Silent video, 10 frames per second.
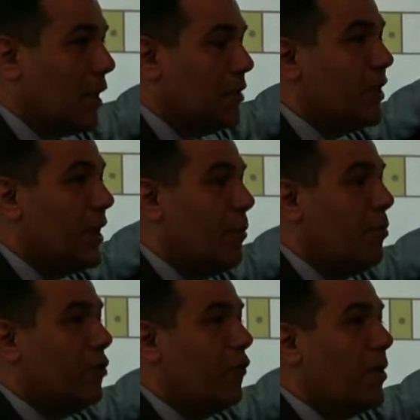It's the
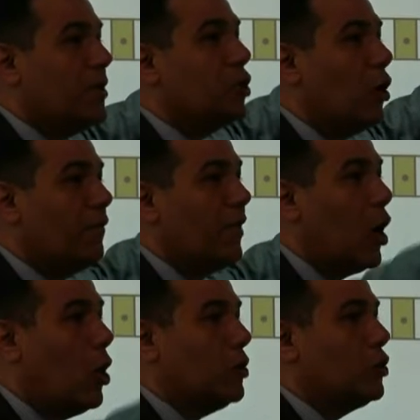number of bits of the
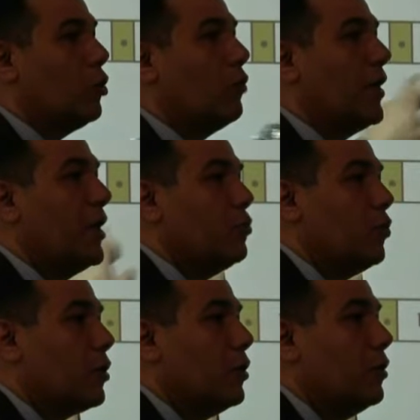host or of the
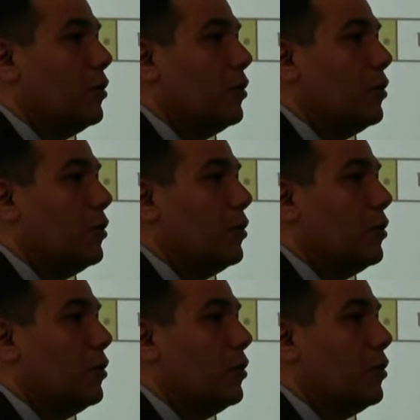network?